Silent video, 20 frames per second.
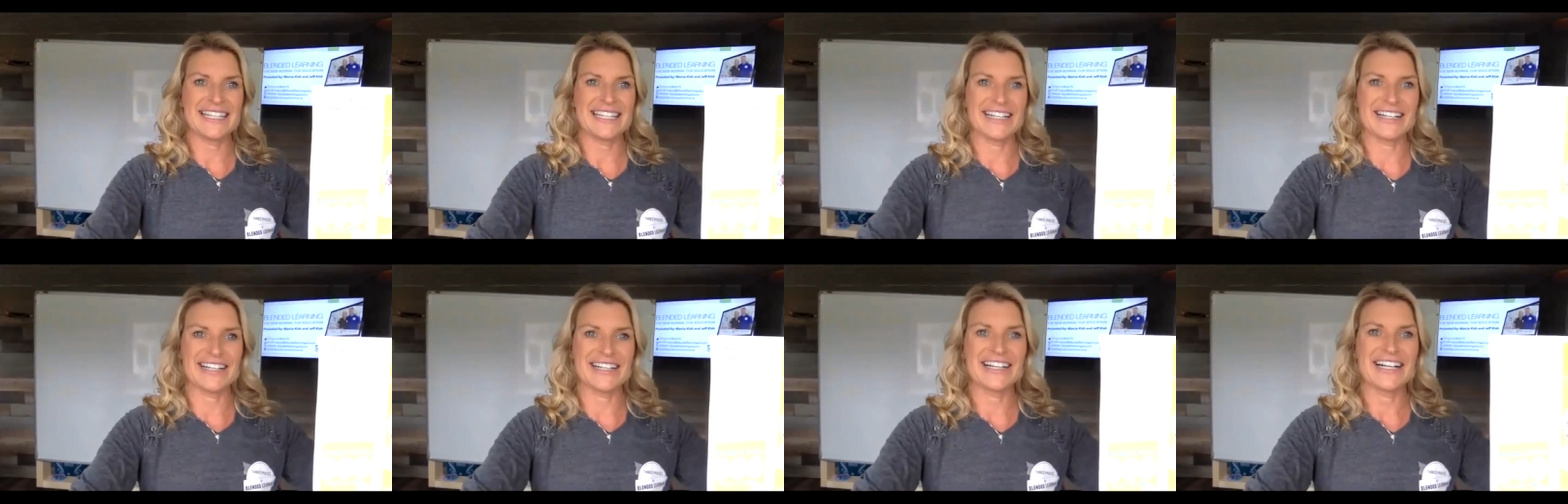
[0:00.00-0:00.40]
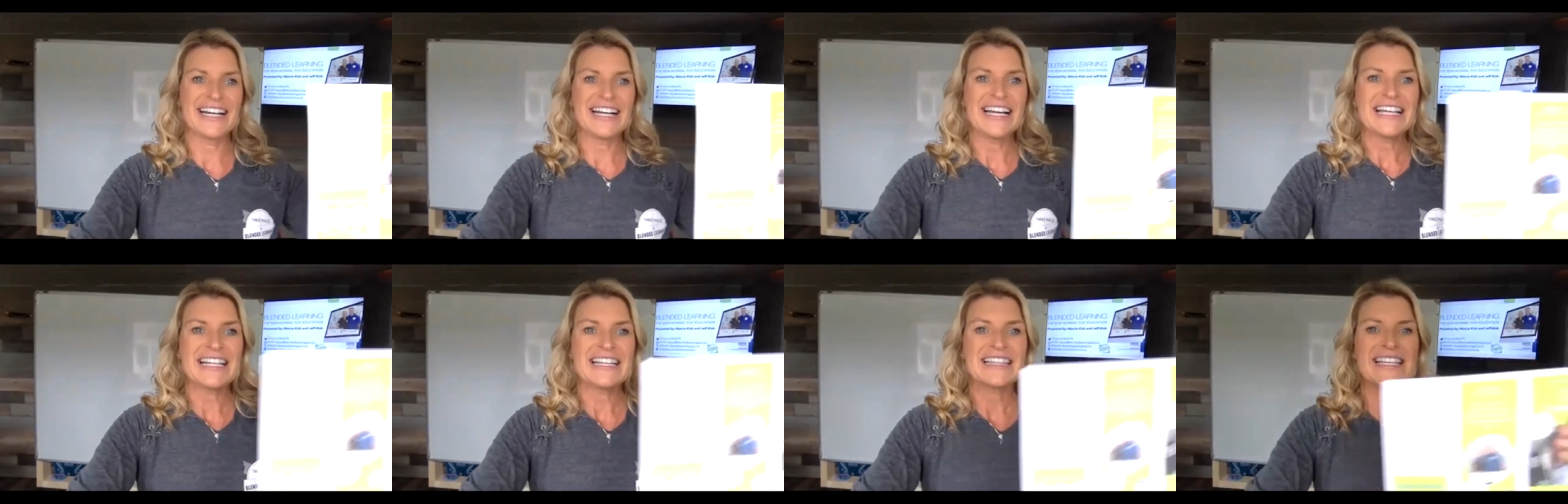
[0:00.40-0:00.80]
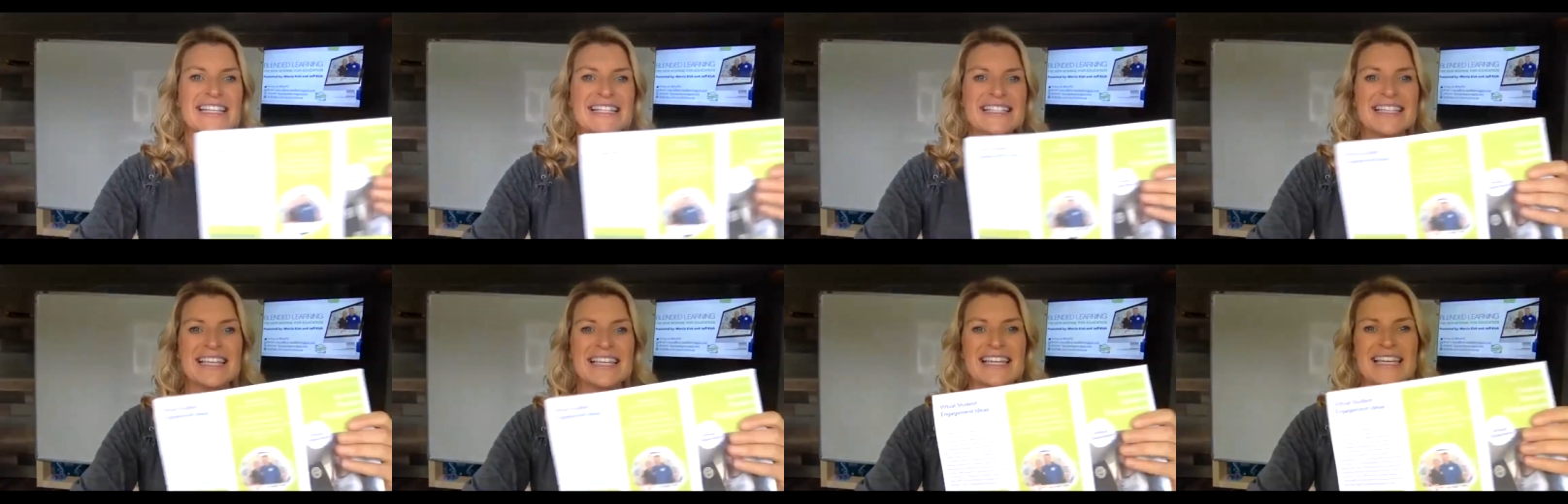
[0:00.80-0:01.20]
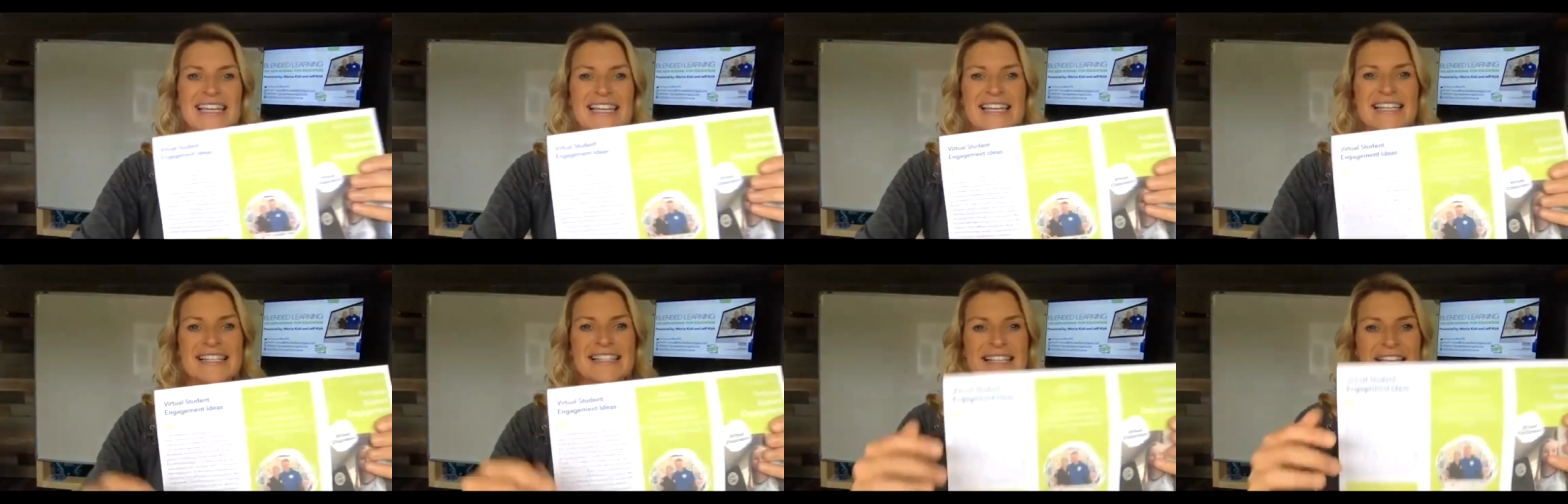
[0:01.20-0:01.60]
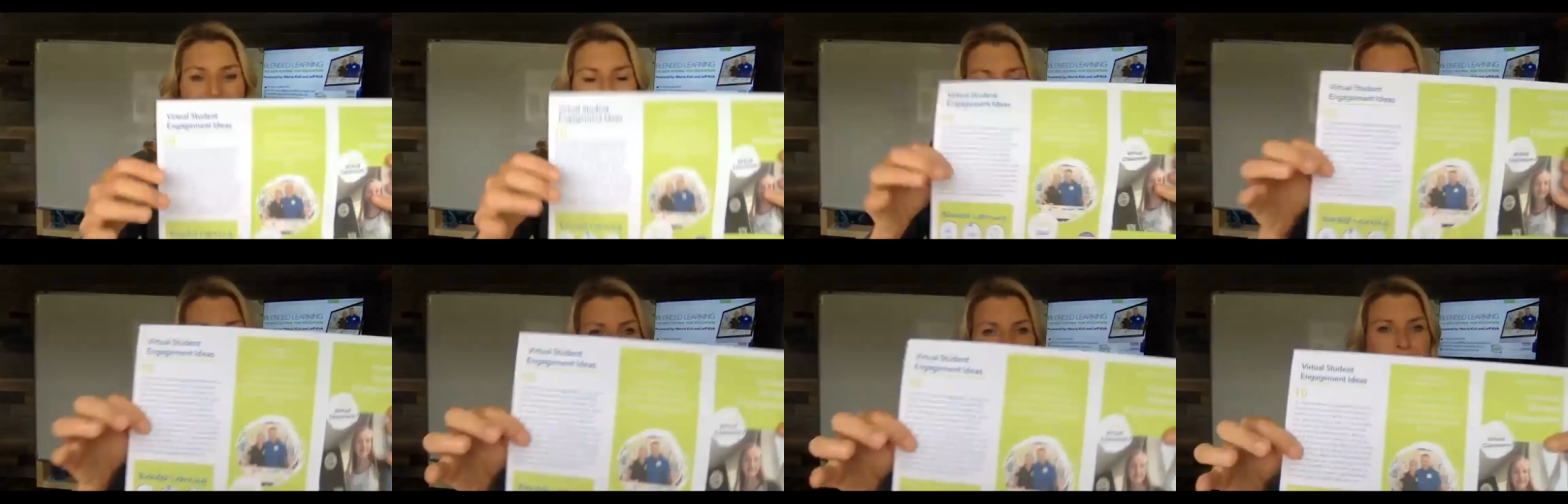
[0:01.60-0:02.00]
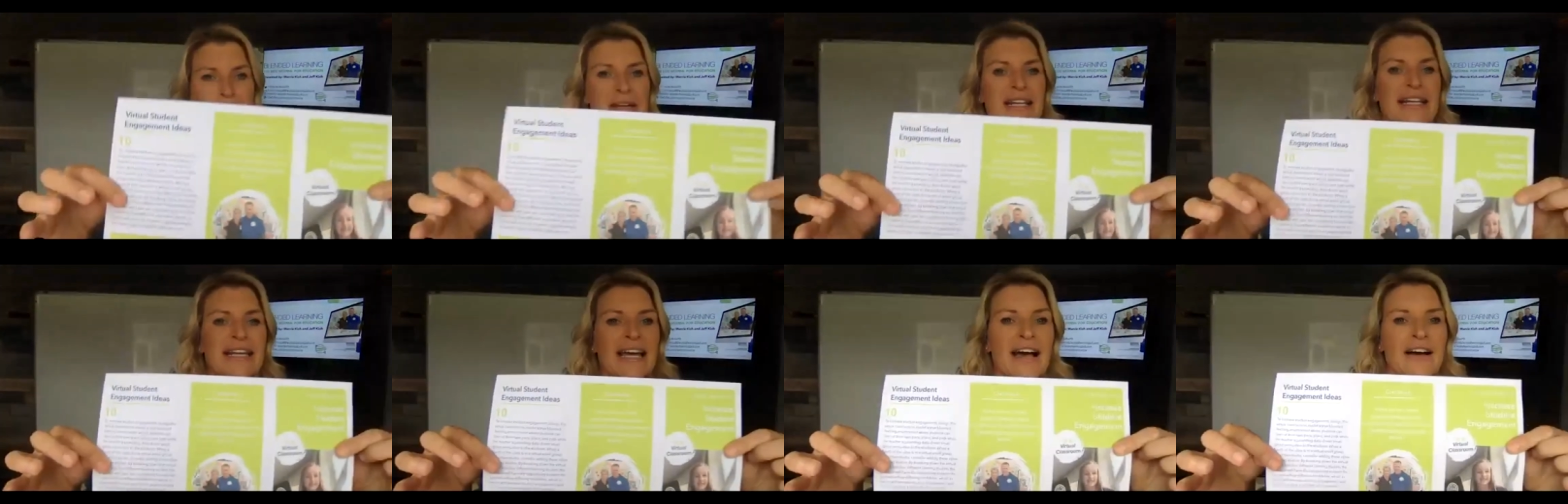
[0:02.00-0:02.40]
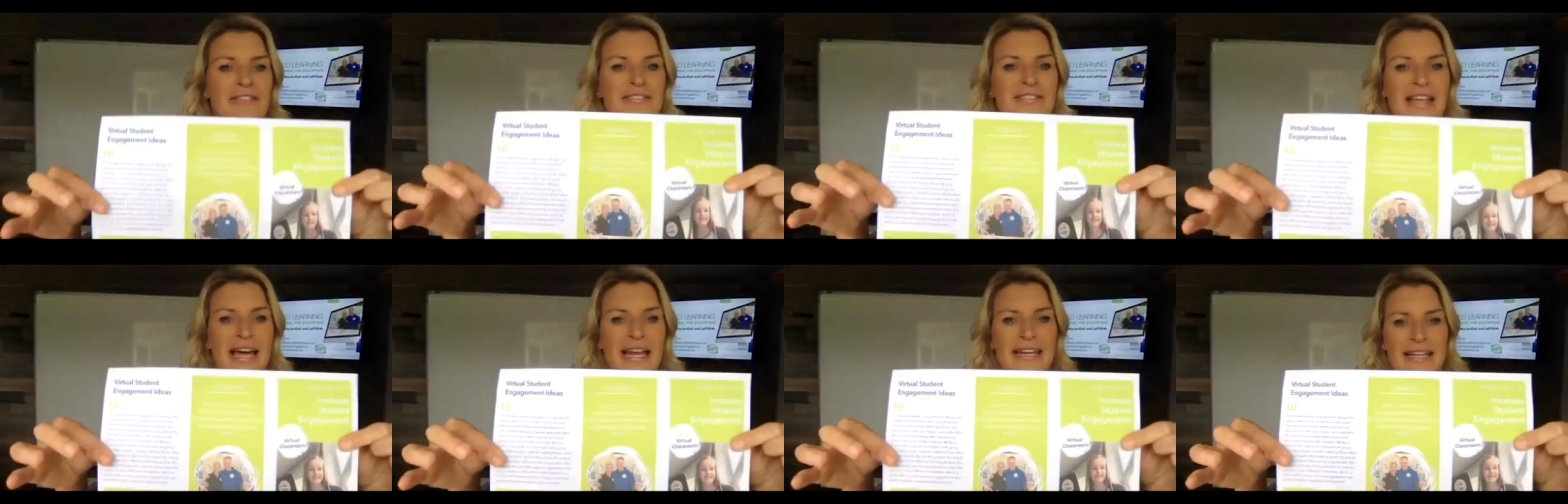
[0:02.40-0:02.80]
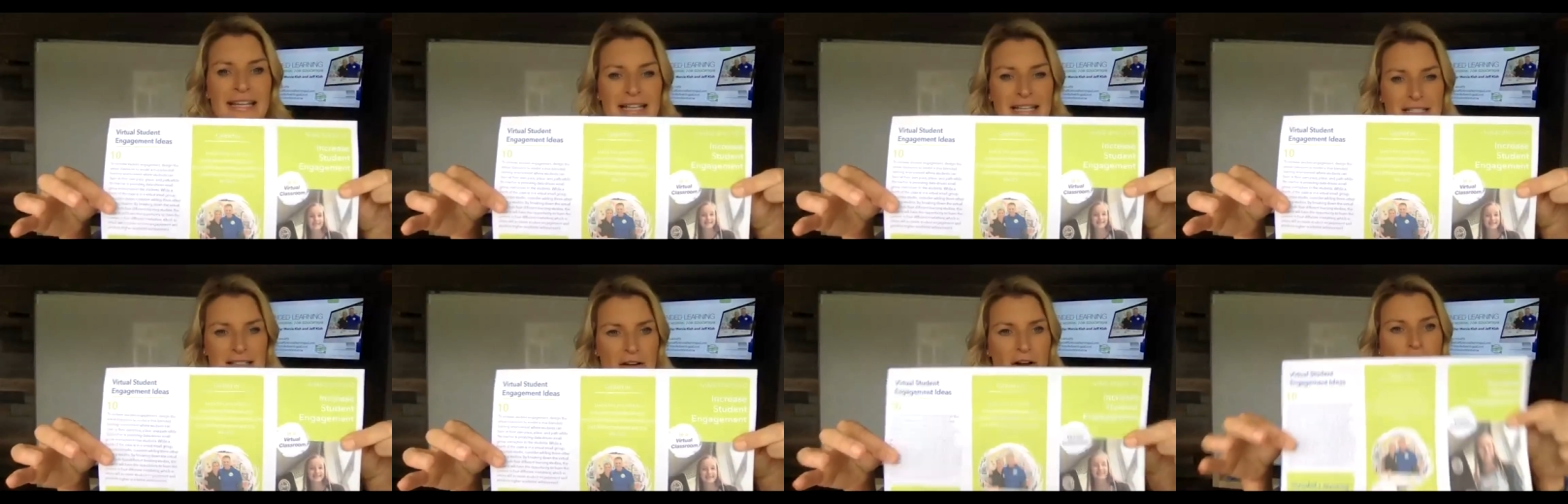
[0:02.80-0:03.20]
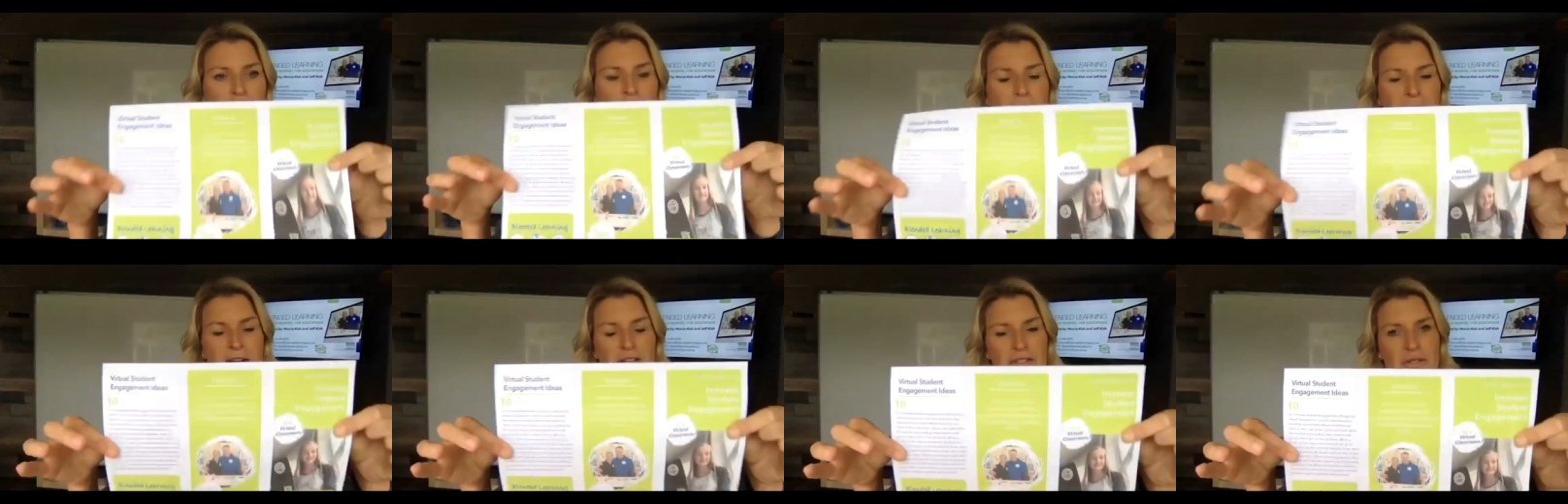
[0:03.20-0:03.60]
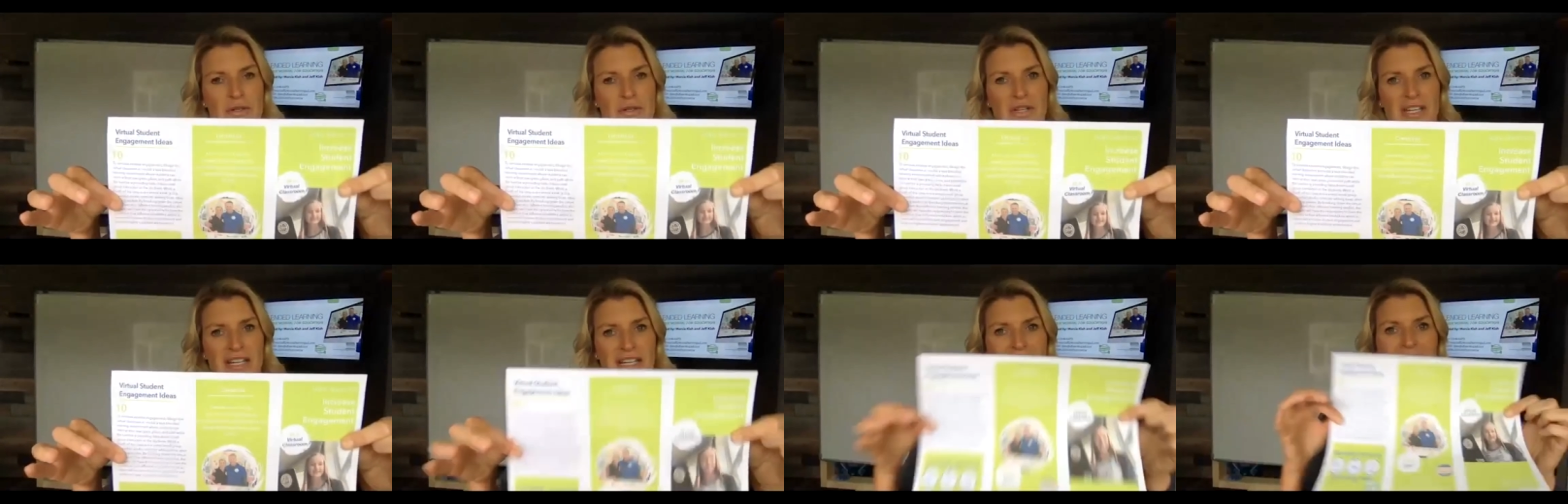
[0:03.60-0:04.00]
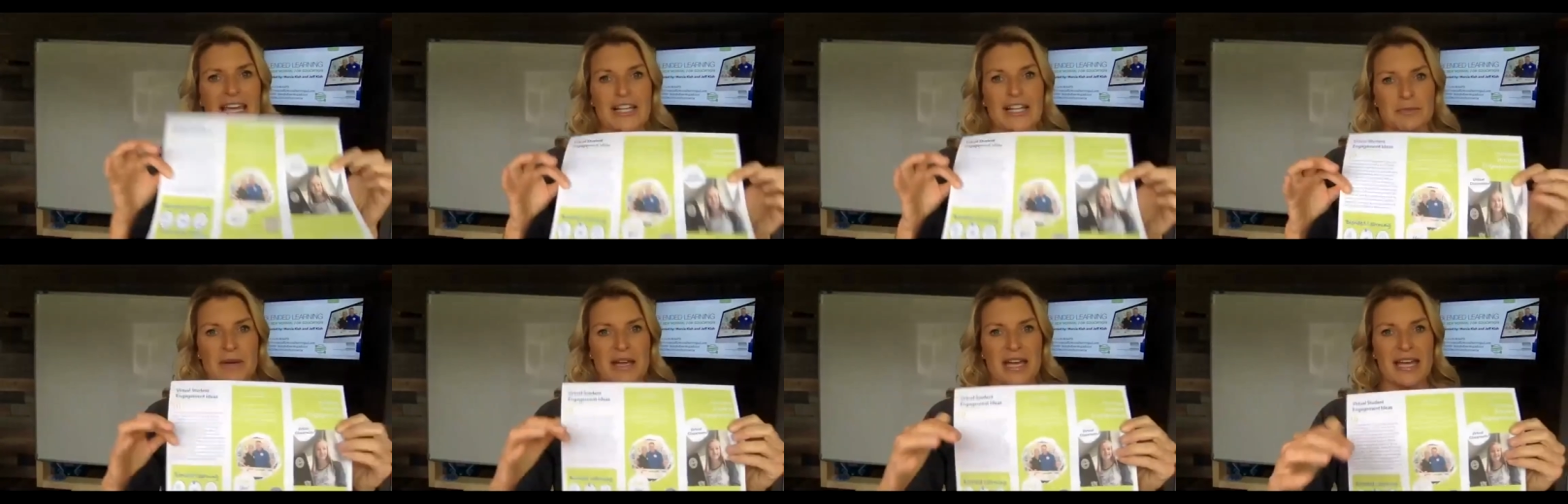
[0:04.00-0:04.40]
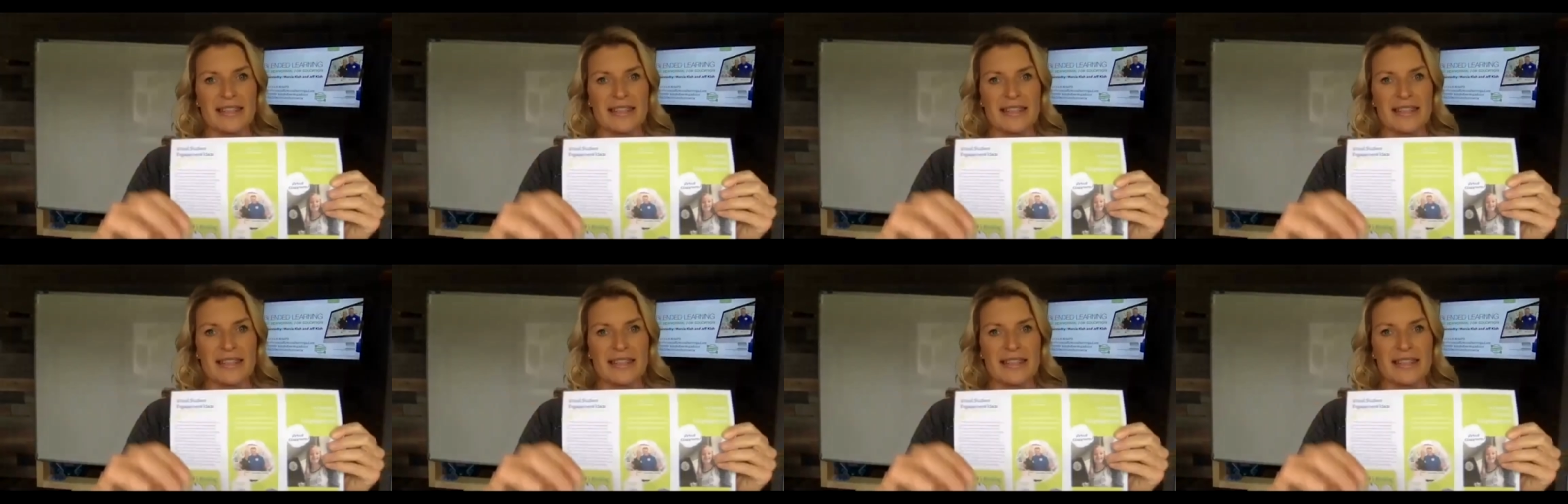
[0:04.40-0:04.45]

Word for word: here. This is a PDF that is all about student engagement,